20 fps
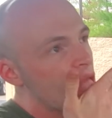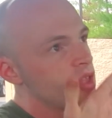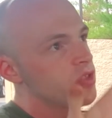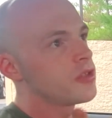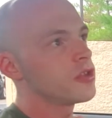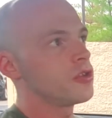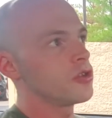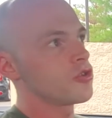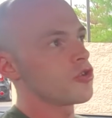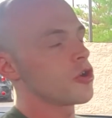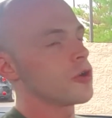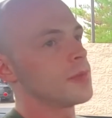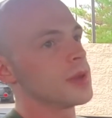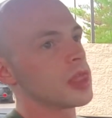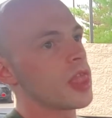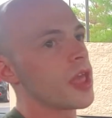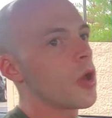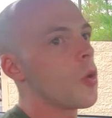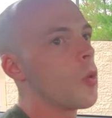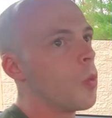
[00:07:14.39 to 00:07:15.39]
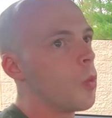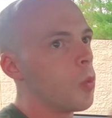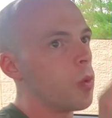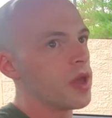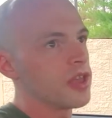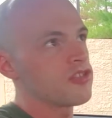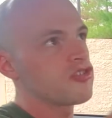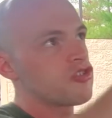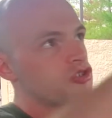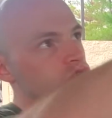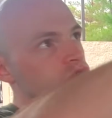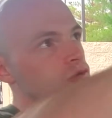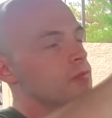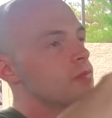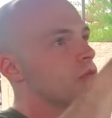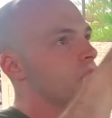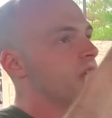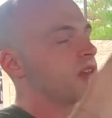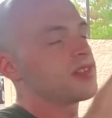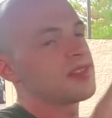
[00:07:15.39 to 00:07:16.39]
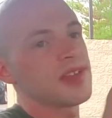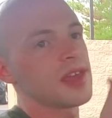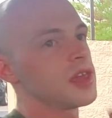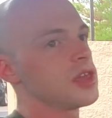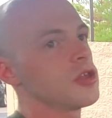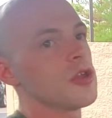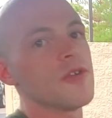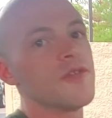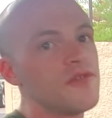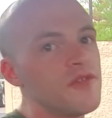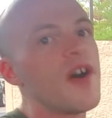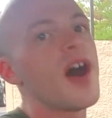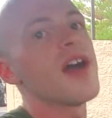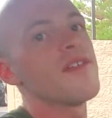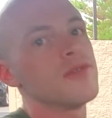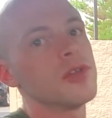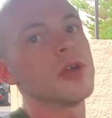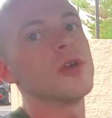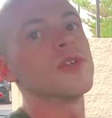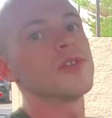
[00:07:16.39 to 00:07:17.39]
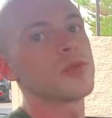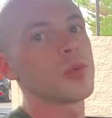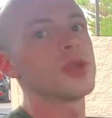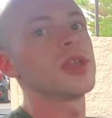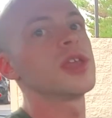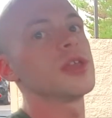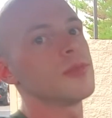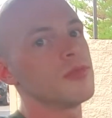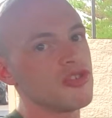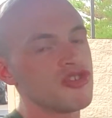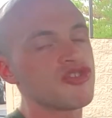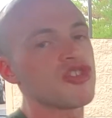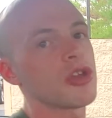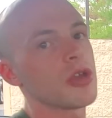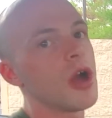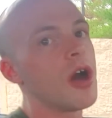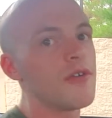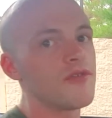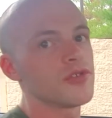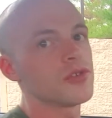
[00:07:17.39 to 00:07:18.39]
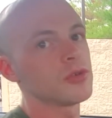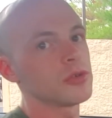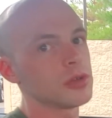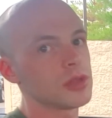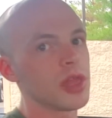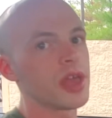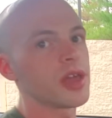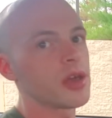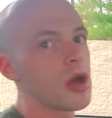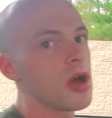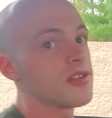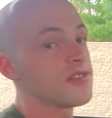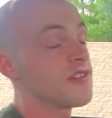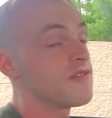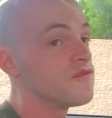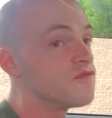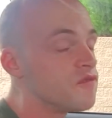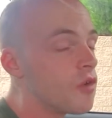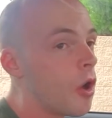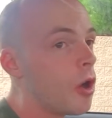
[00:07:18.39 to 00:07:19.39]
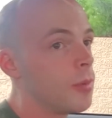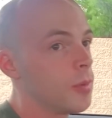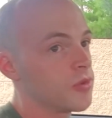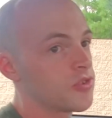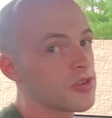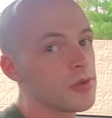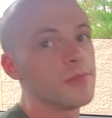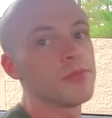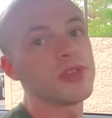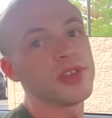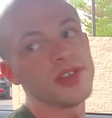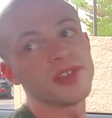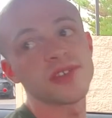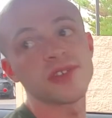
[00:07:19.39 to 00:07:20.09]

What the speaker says: to determine, like, which, like, say, you know, 5 nodes would need to be shut off in order to, like, cause an almost complete